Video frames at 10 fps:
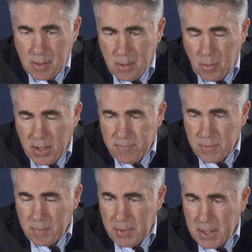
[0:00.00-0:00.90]
away from
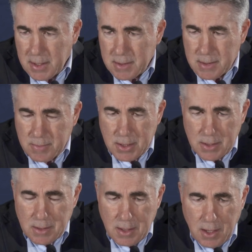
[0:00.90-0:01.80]
the puck, I
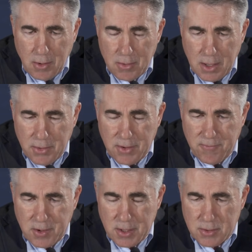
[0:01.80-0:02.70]
mean, how they
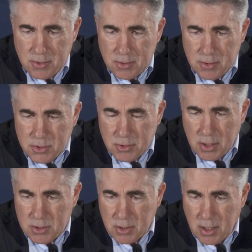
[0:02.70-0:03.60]
fit into the
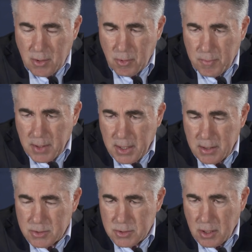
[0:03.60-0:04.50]
structure, how we're
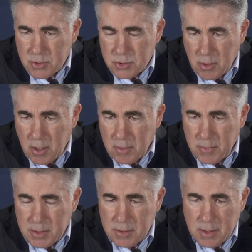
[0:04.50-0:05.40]
playing is all strong.
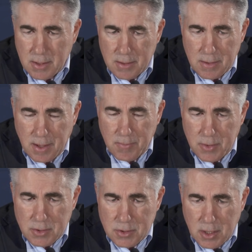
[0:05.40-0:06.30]
But that
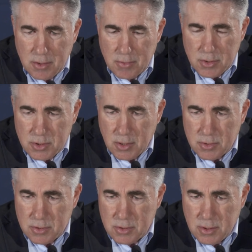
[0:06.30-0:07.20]
being said, the
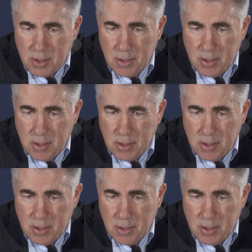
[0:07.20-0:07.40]
results